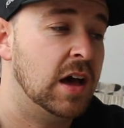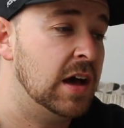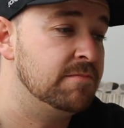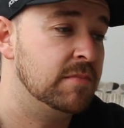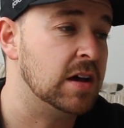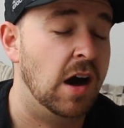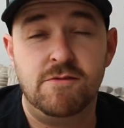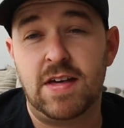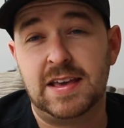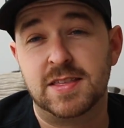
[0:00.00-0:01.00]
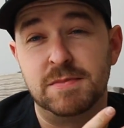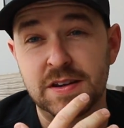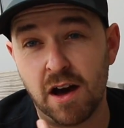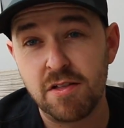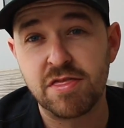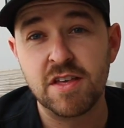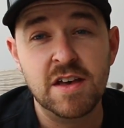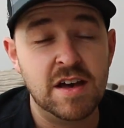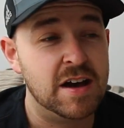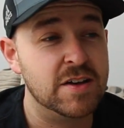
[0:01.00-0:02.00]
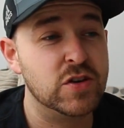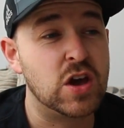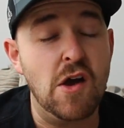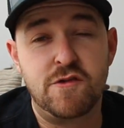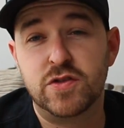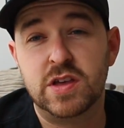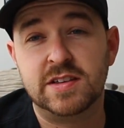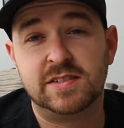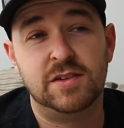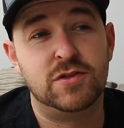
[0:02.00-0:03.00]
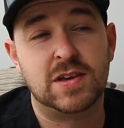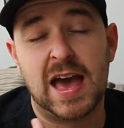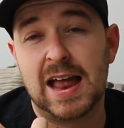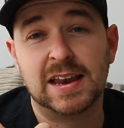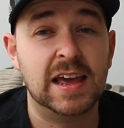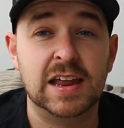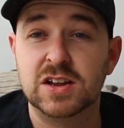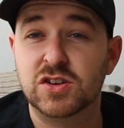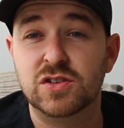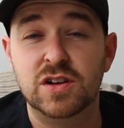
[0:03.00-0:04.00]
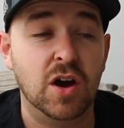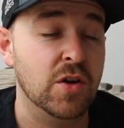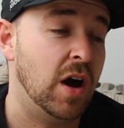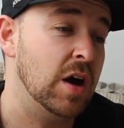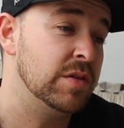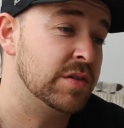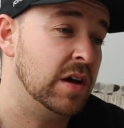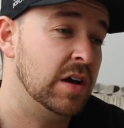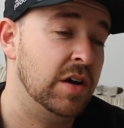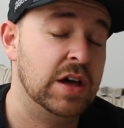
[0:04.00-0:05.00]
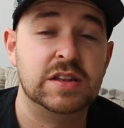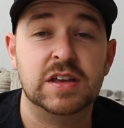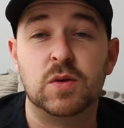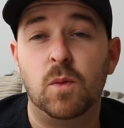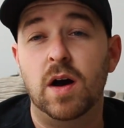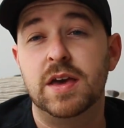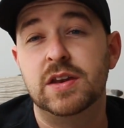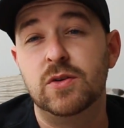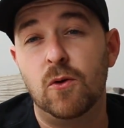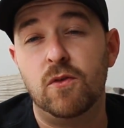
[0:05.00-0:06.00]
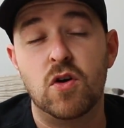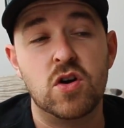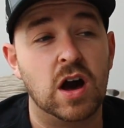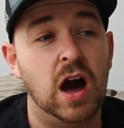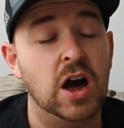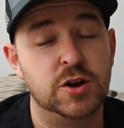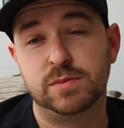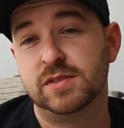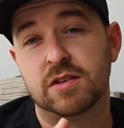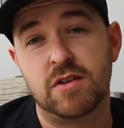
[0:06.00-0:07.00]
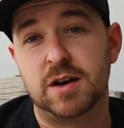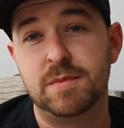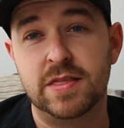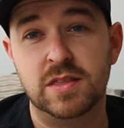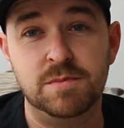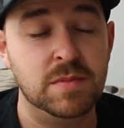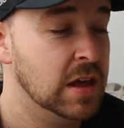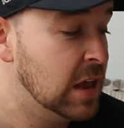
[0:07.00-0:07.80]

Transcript: I can't thank them enough. If you're going through this, if you can get in at Junio, I would, Dick White in Norfolk, 100% recommend them.